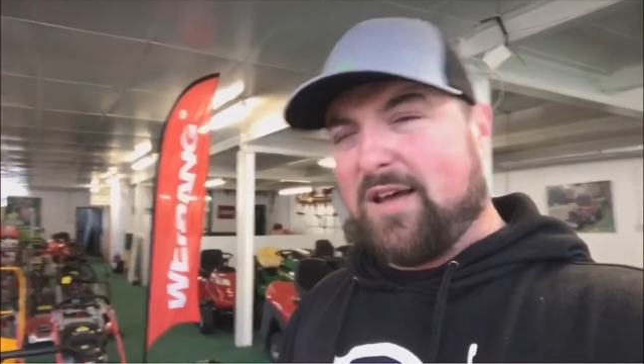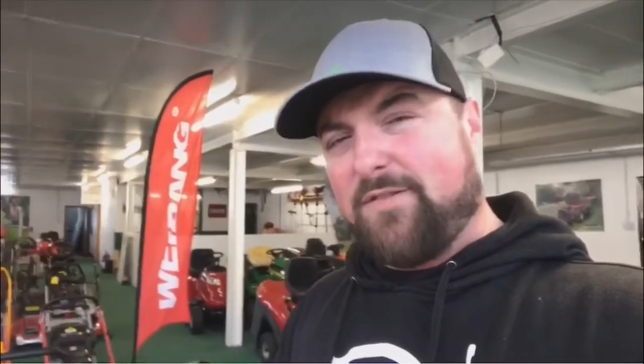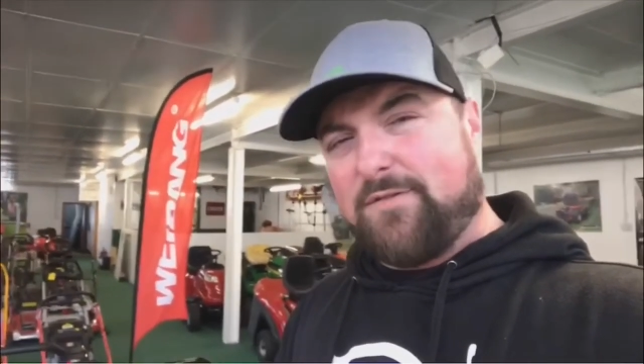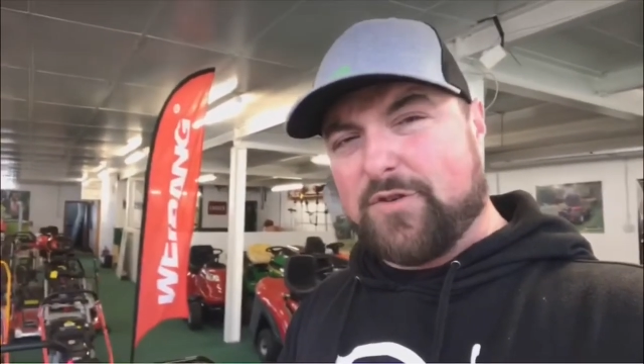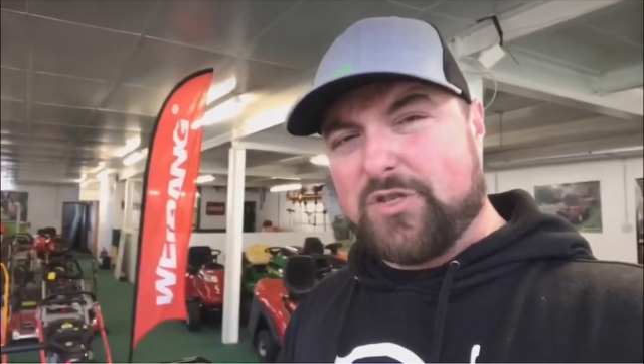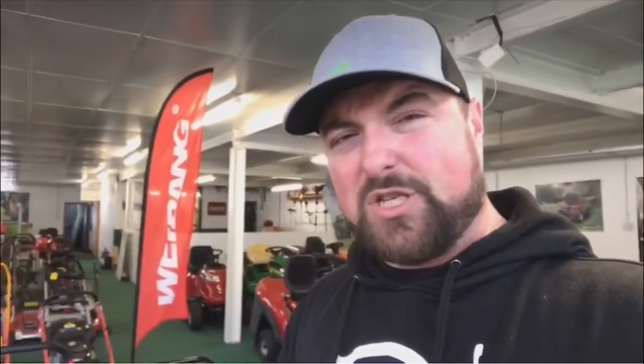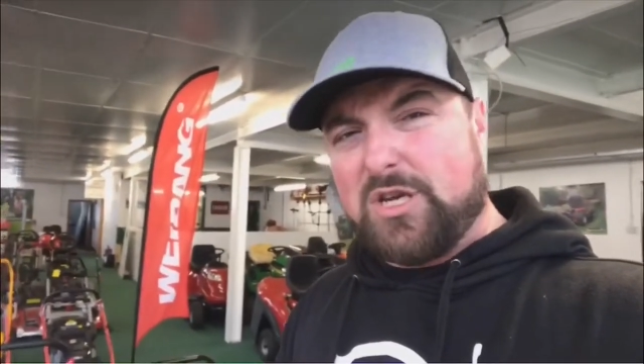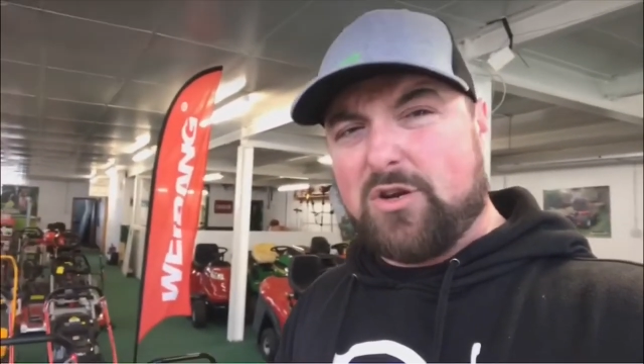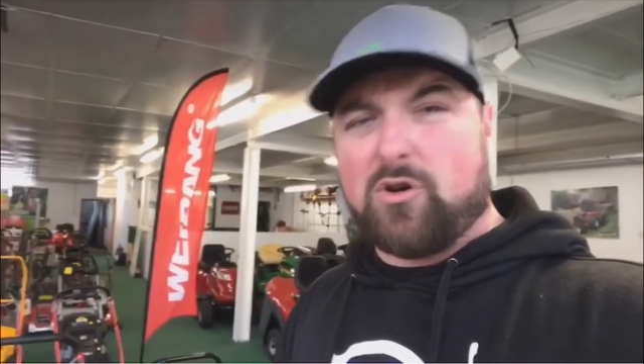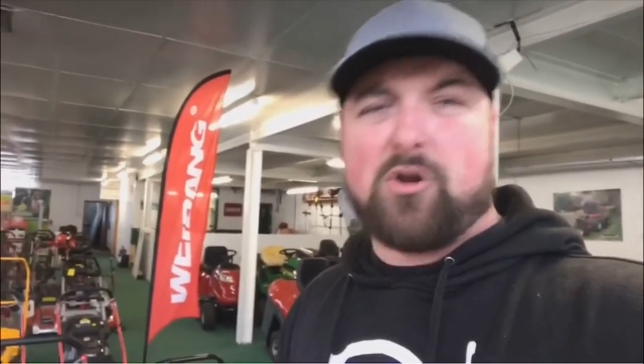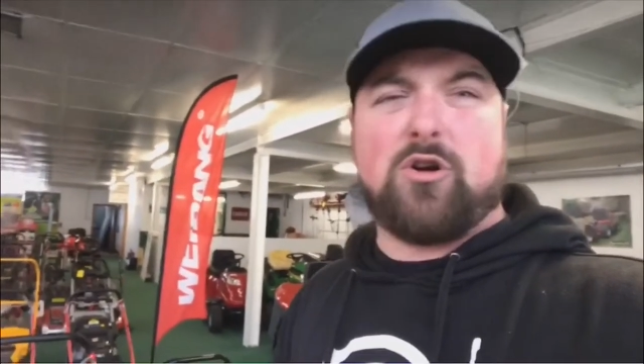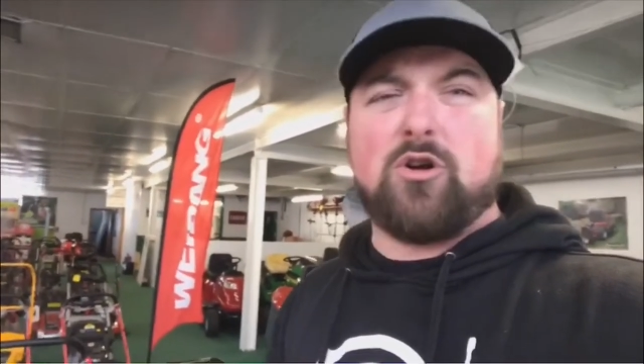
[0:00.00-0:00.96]
a
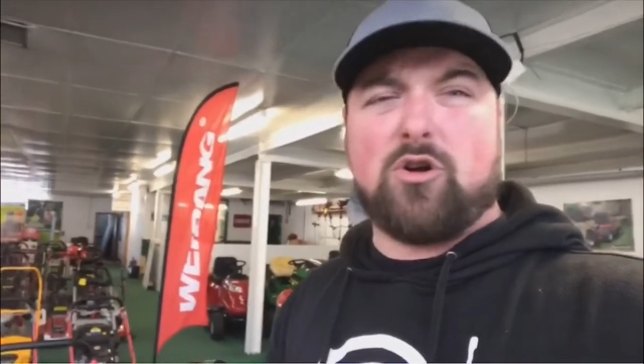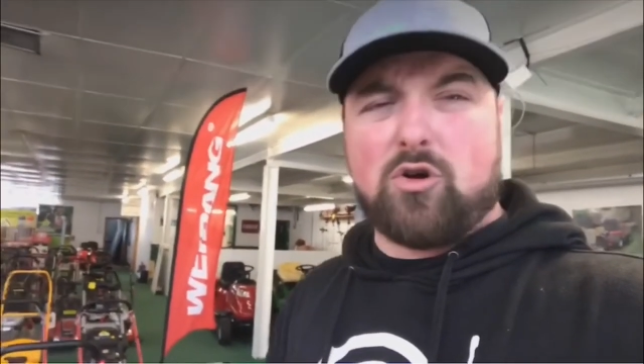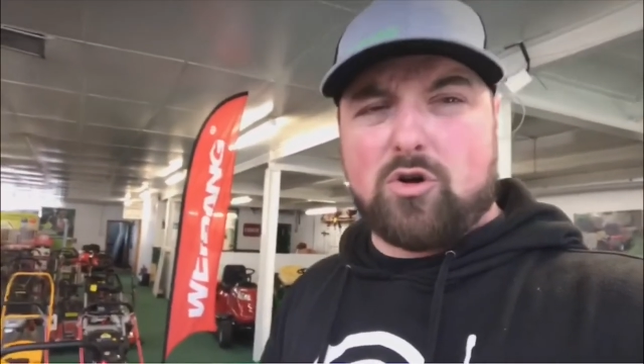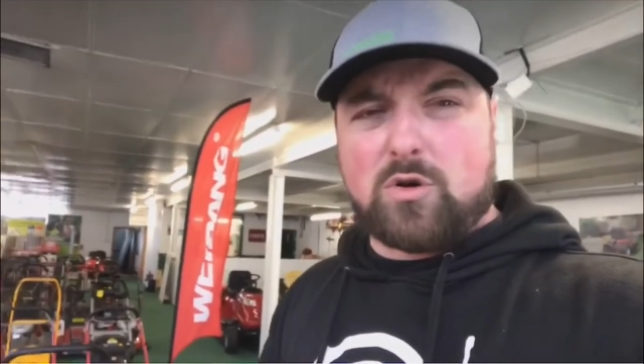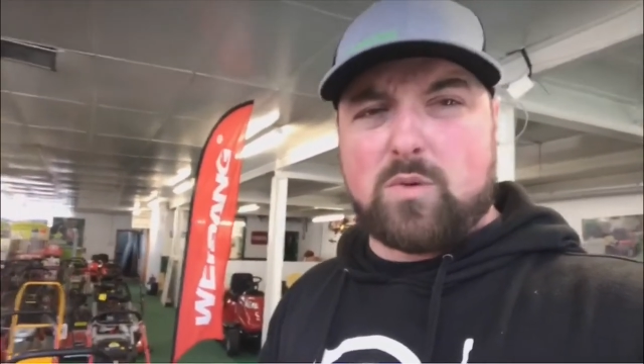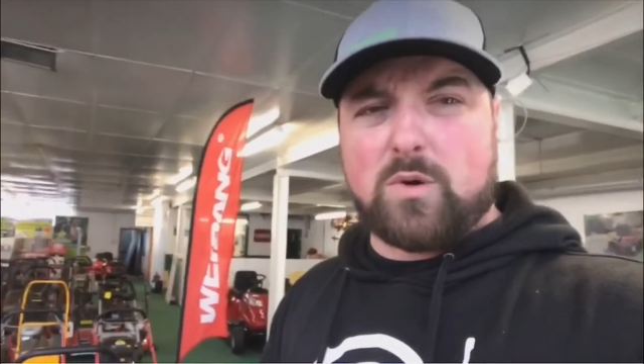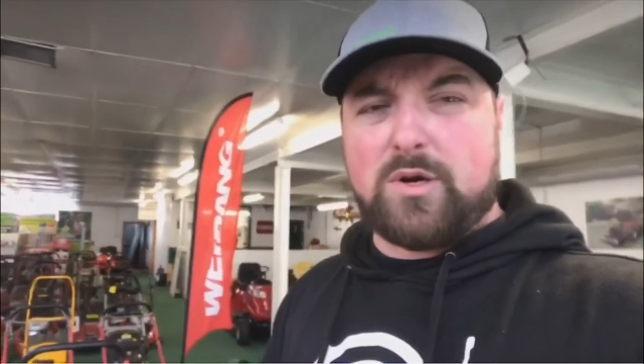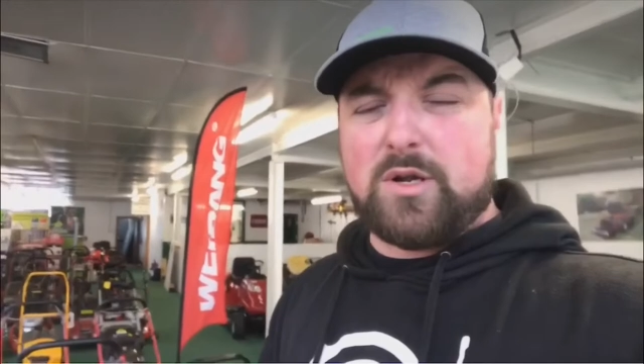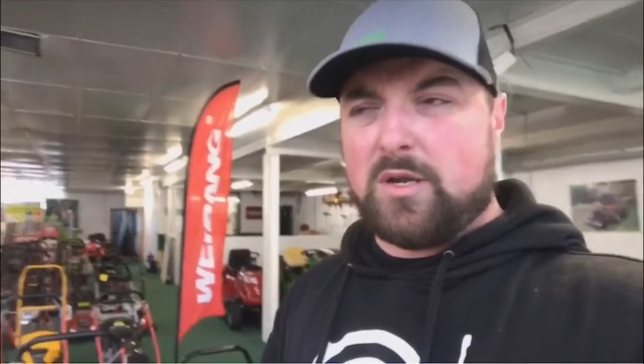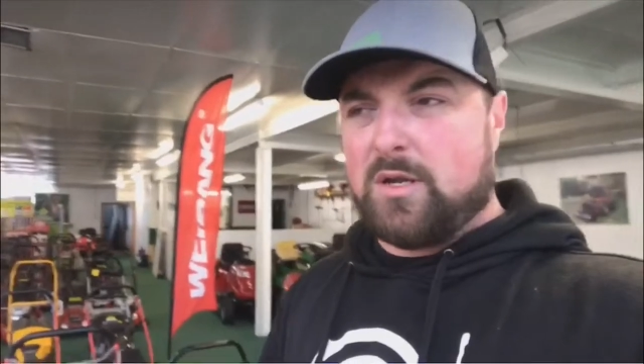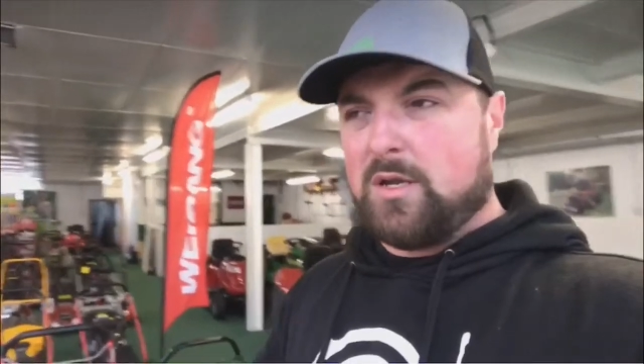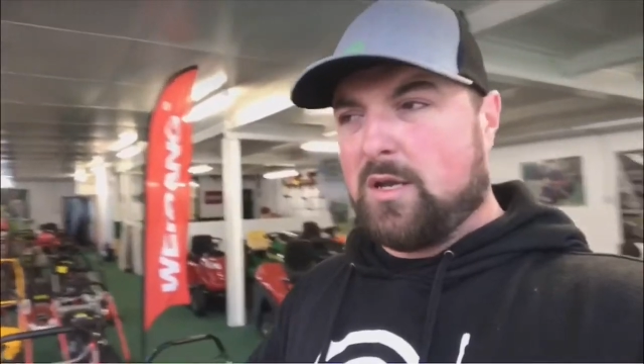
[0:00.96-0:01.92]
fussy or an awkward